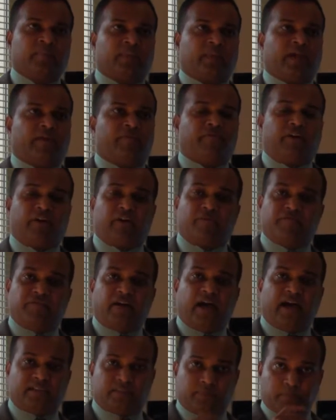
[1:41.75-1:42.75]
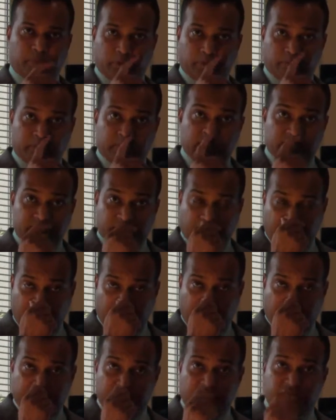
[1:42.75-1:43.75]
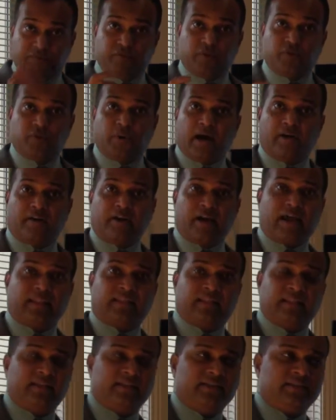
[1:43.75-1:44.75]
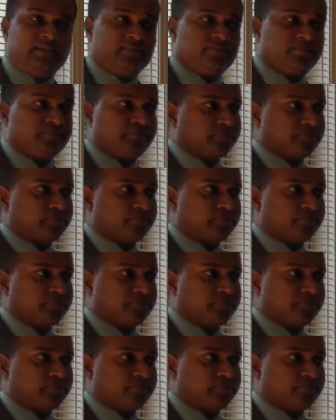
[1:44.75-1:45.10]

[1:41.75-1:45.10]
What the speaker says: Now, very fast movements are if you are an athlete,